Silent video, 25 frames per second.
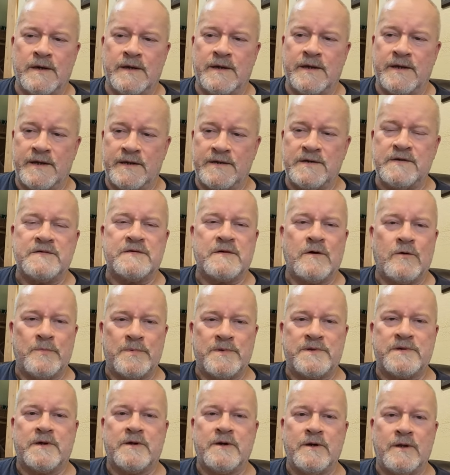And I just
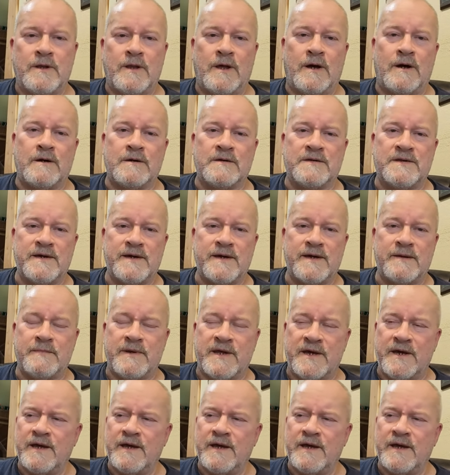hope it's a good long time.